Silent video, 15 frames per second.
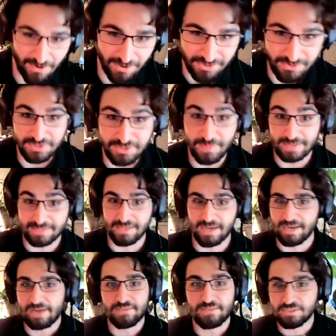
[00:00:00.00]
I've also inspected,
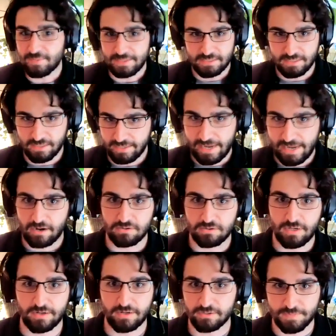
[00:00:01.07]
like I've inspected like
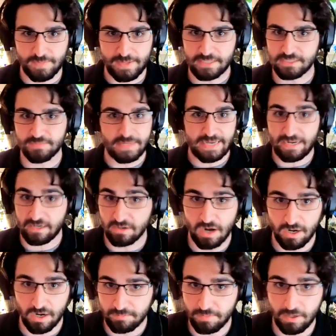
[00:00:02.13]
aer- aerospace, mechanical
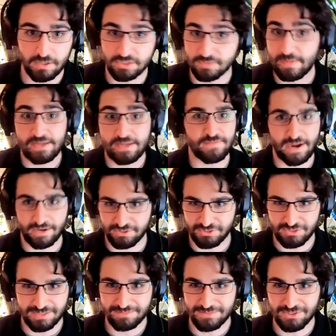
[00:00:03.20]
heart parts,
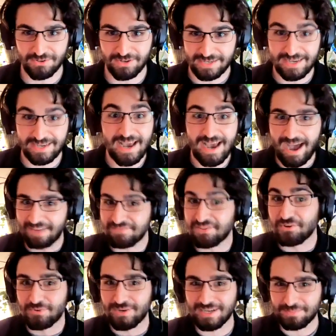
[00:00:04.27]
manufactured them. So like I've
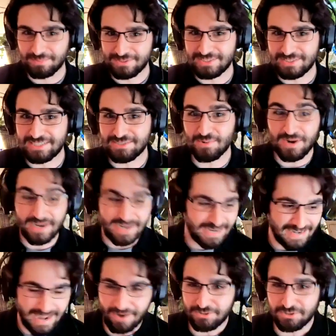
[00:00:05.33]
done really precise work.
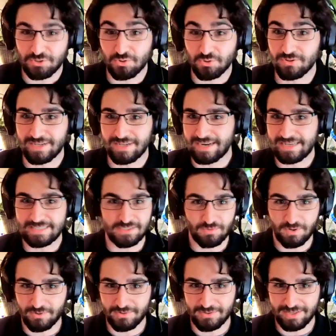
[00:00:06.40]
And now it's cool that I get to
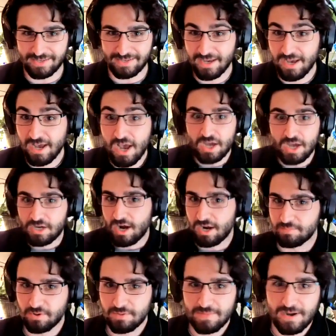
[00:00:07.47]
work with like
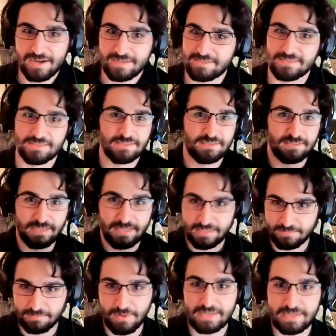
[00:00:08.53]
cardboard boxes
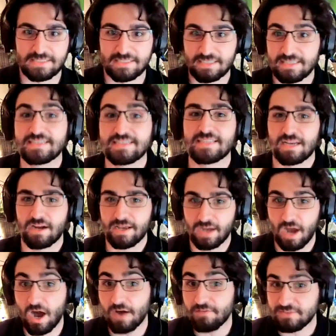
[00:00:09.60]
and plastics and things that
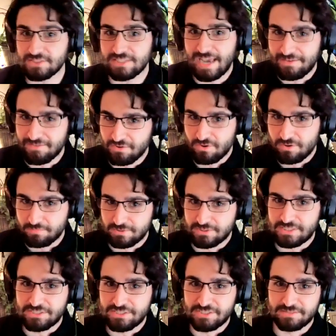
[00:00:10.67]
like obviously have their own
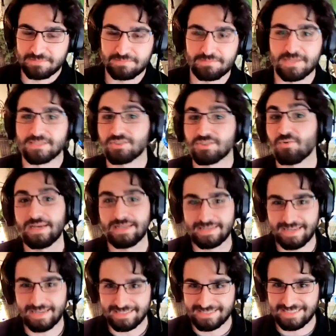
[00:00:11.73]
precision, but it's quite
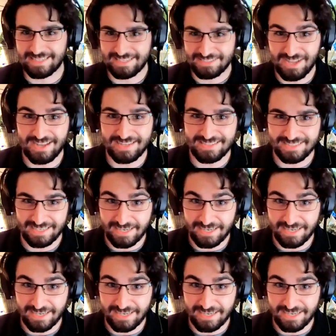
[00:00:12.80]
yeah. nice that it's not as